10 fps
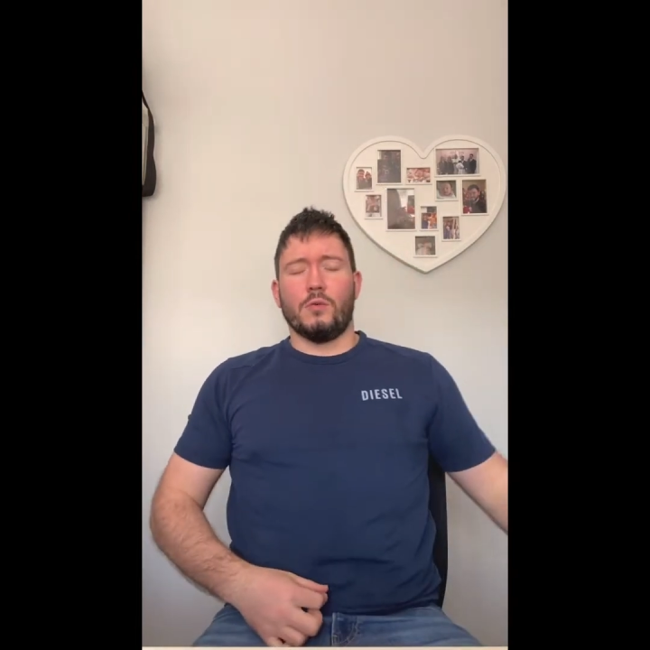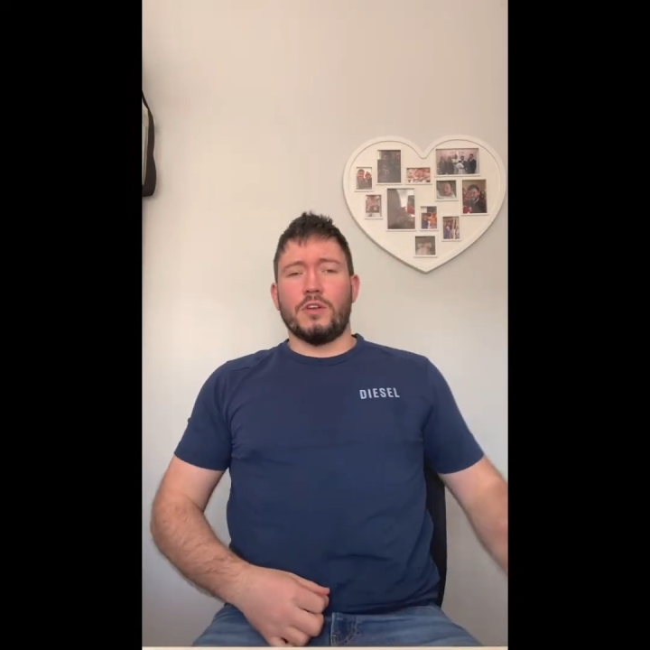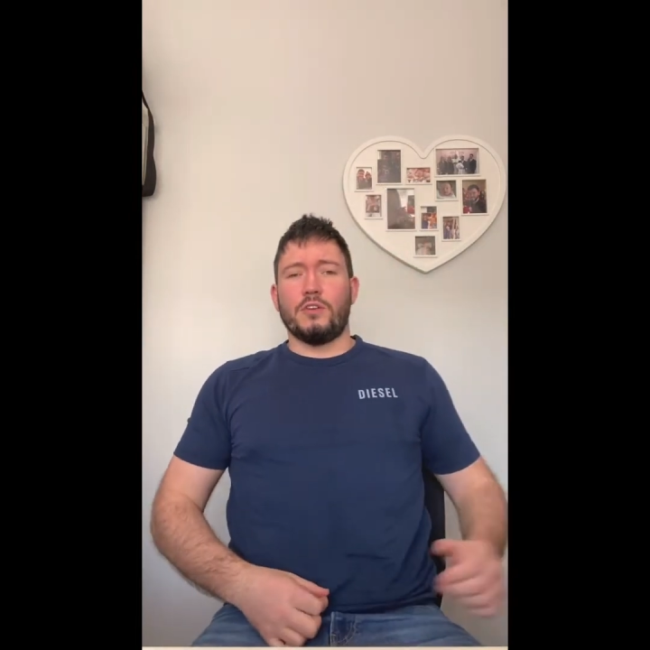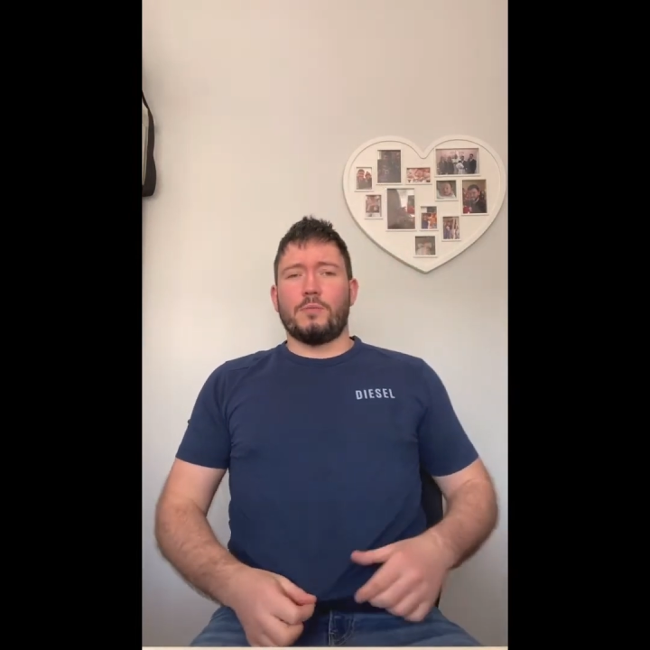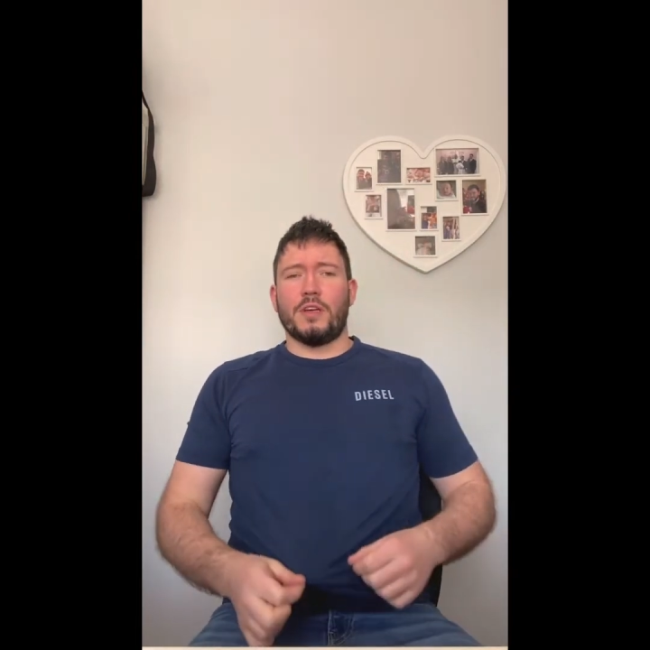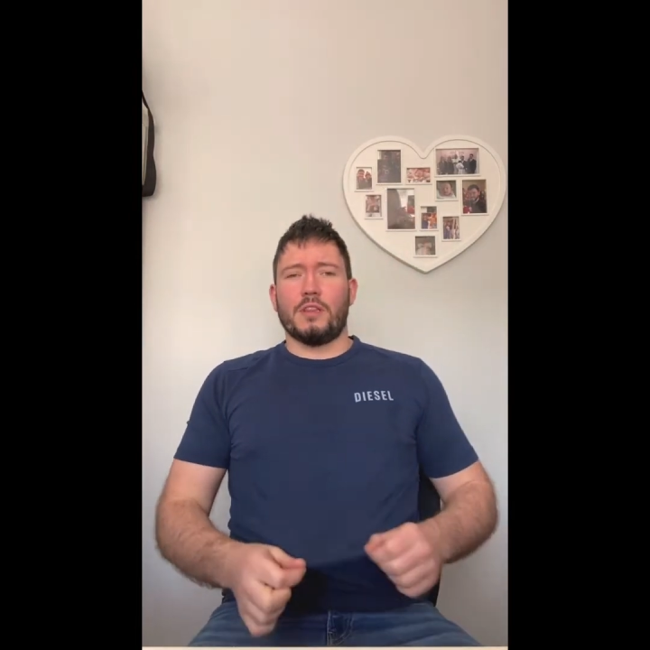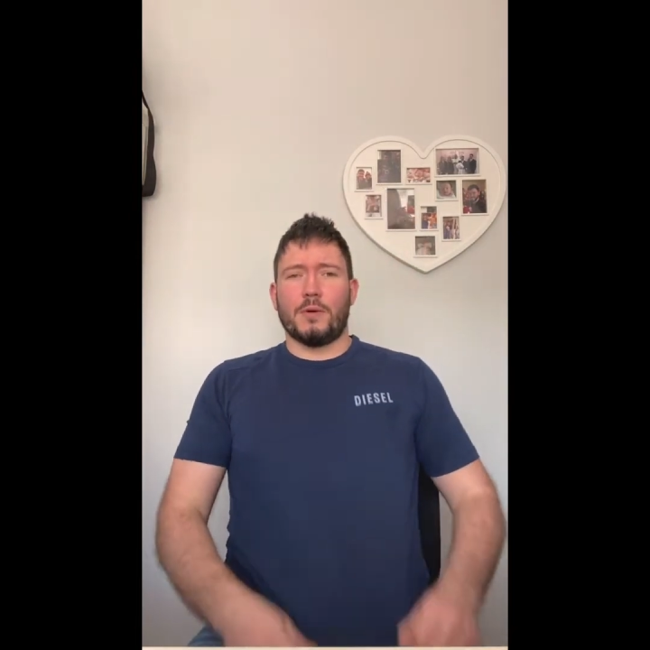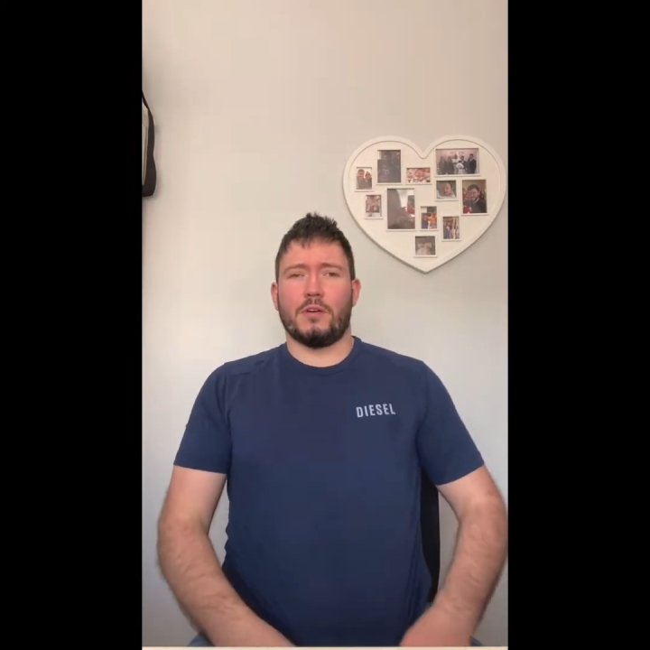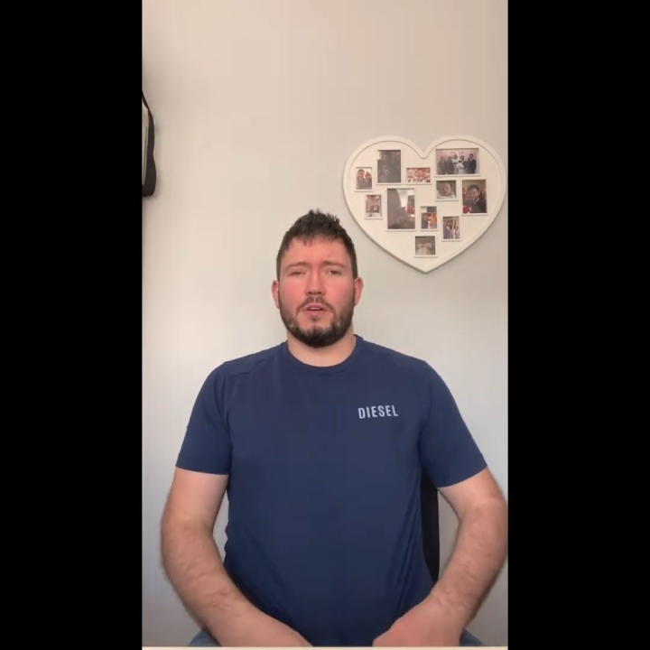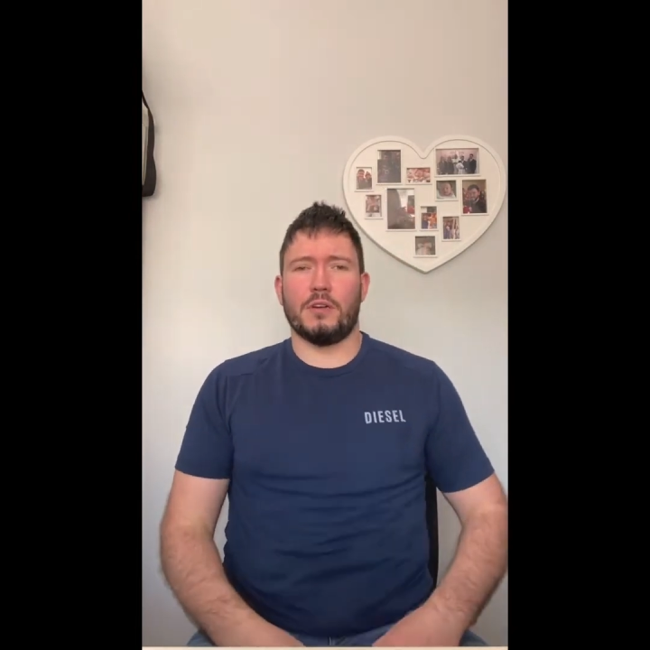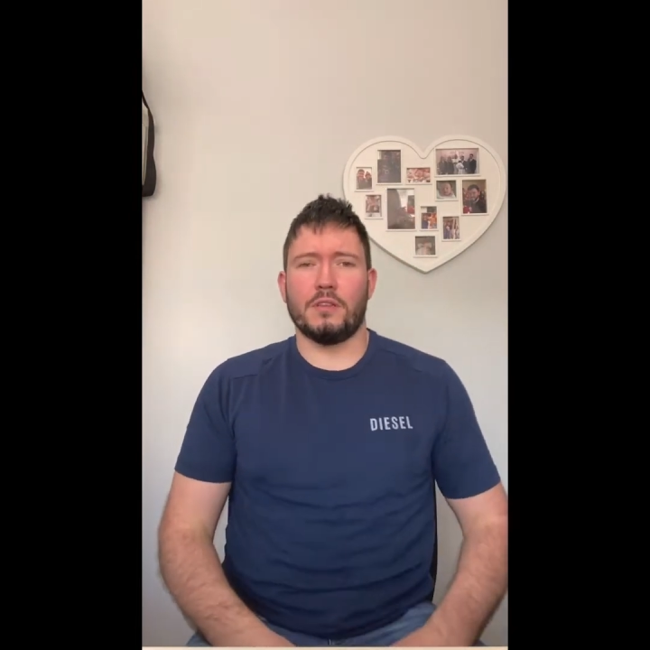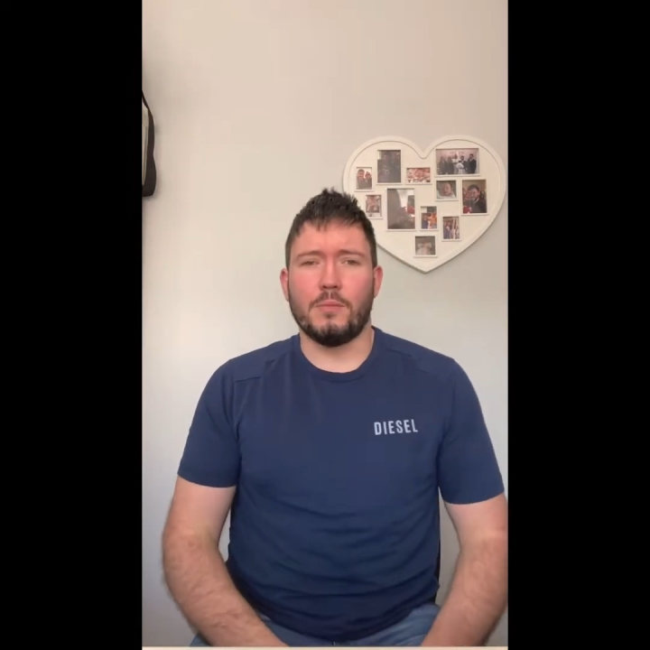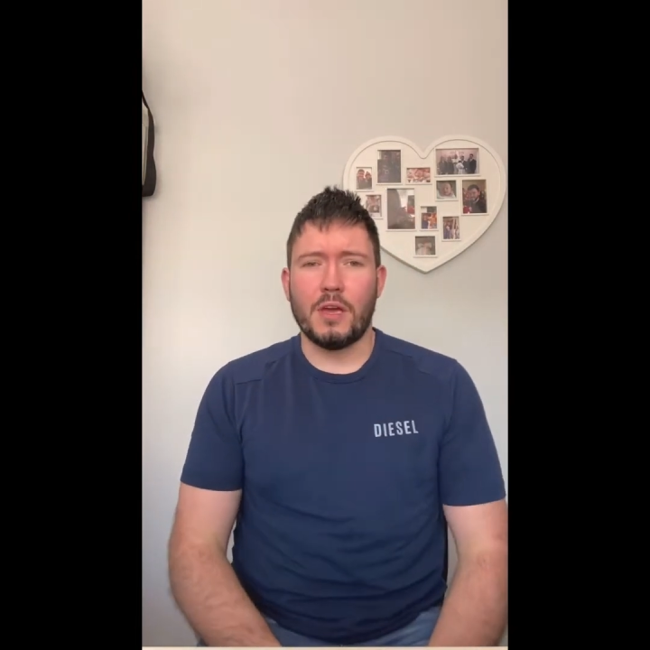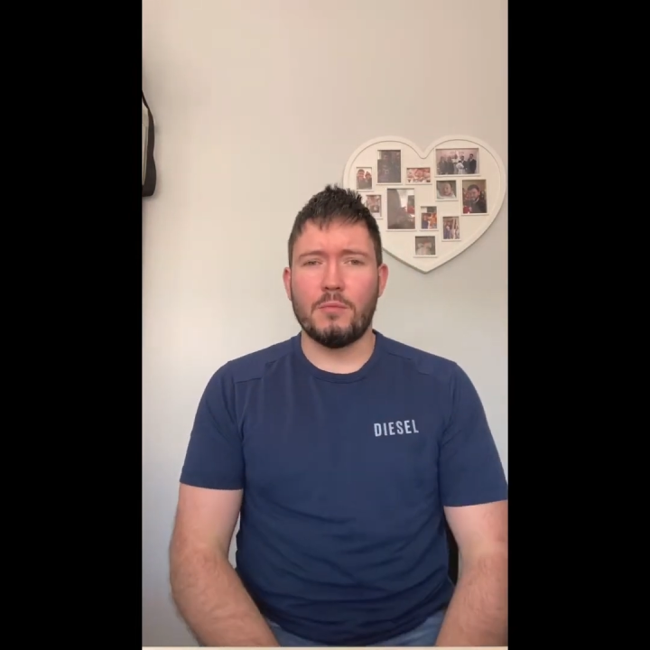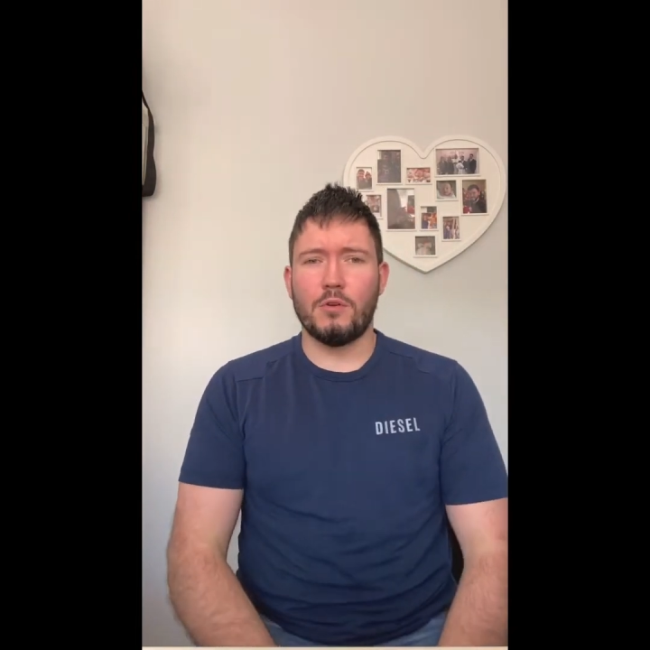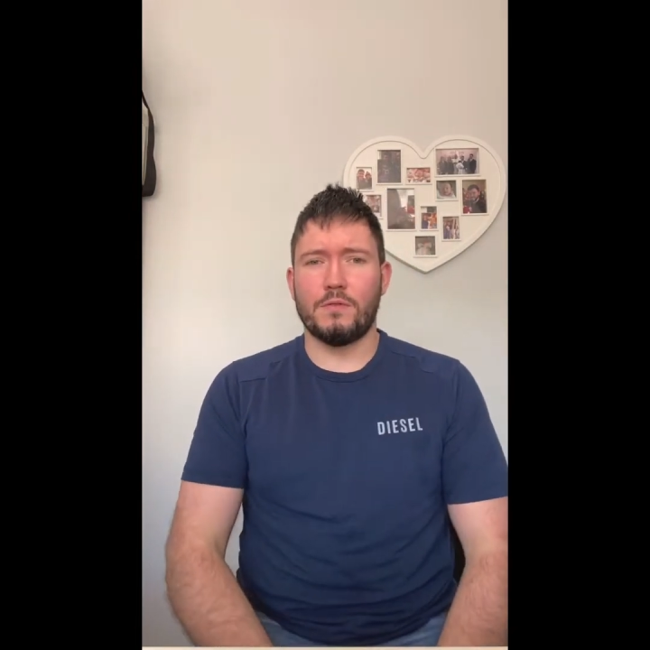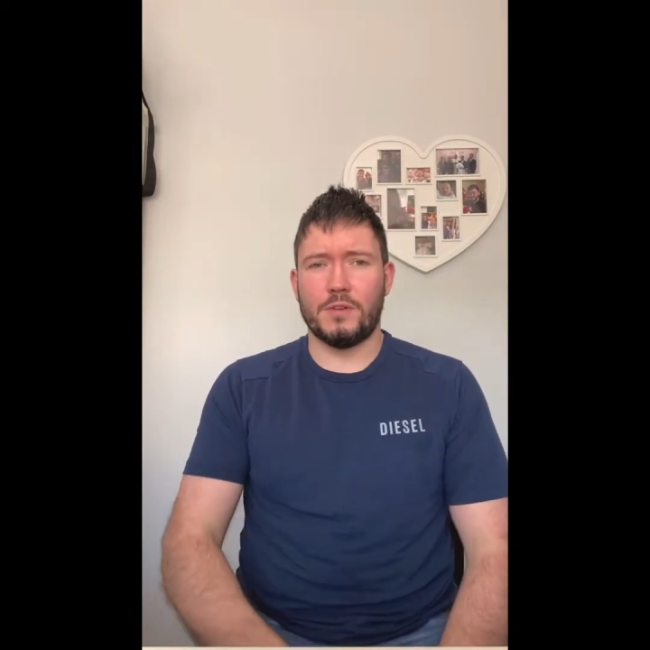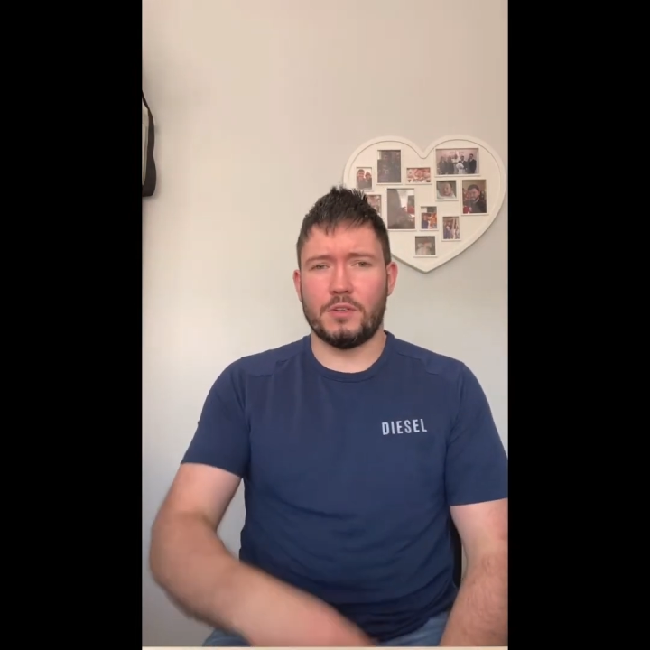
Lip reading: When you're playing the Bodhrán, the main movement